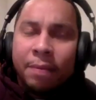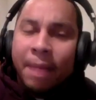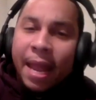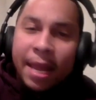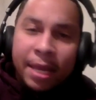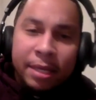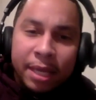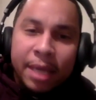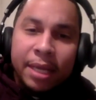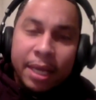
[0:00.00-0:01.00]
And
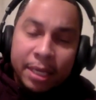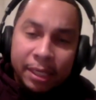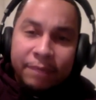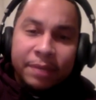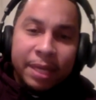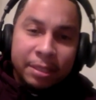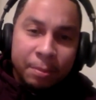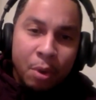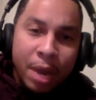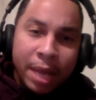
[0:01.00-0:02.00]
yeah. it, it alleviates the
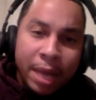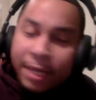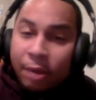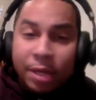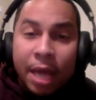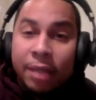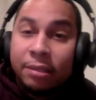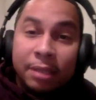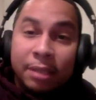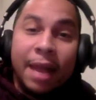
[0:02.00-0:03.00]
ball handling. Now
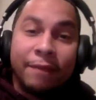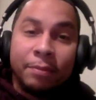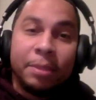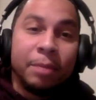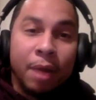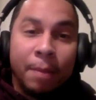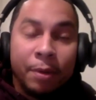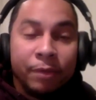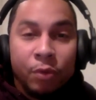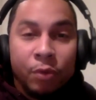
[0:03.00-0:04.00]
Giannis doesn't have to be the
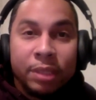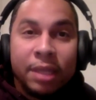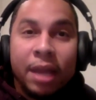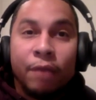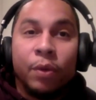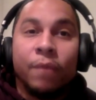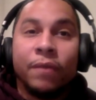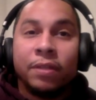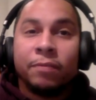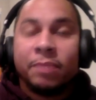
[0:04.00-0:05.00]
primary focus every
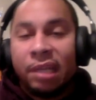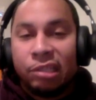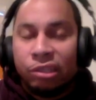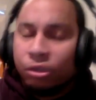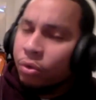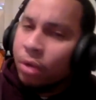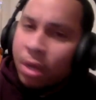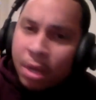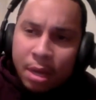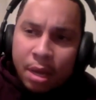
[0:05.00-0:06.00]
offensive possession. So
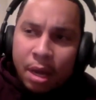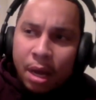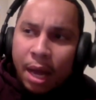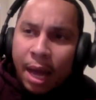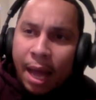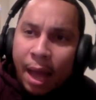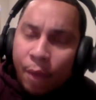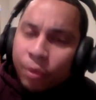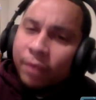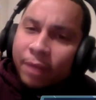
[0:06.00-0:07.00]
I
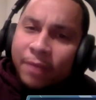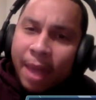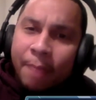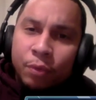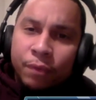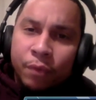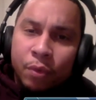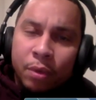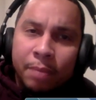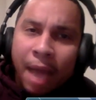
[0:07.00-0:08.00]
would have loved that move for
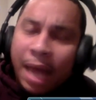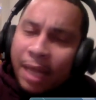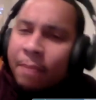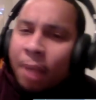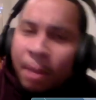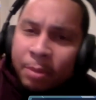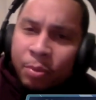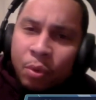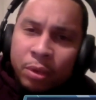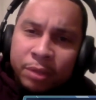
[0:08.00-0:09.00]
him. I like Bobby
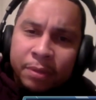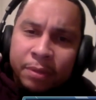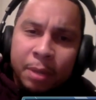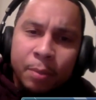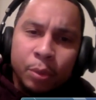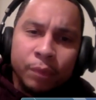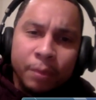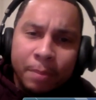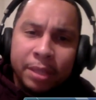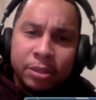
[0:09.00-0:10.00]
Portis for them coming off the
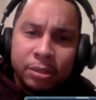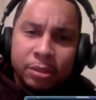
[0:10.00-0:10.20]
bench